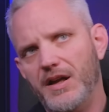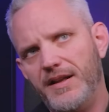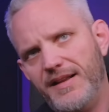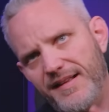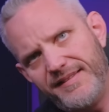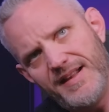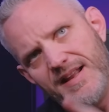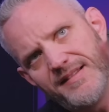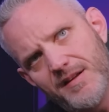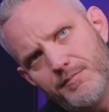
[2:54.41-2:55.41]
unless that
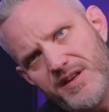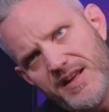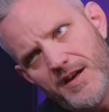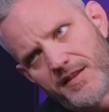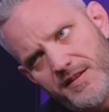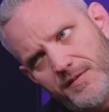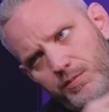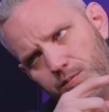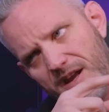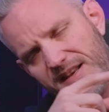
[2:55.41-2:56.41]
ends up being on
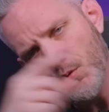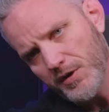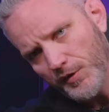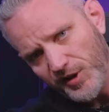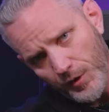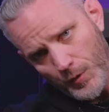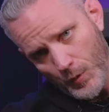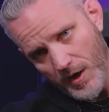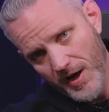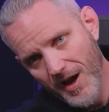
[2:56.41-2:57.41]
the
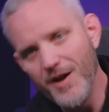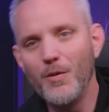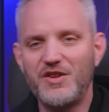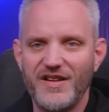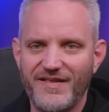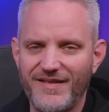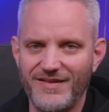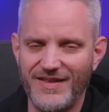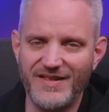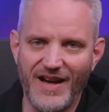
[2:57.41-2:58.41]
8102, which is
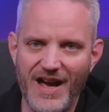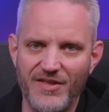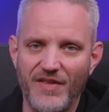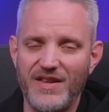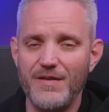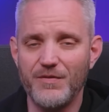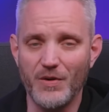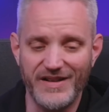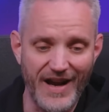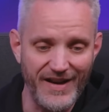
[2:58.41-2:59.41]
the die that the
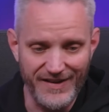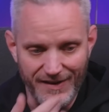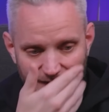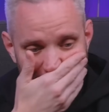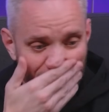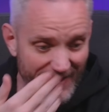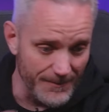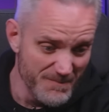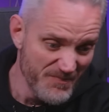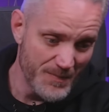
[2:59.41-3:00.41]
4090 is.
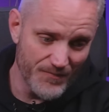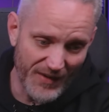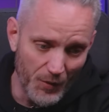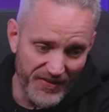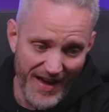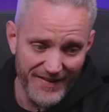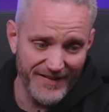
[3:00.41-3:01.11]
But with that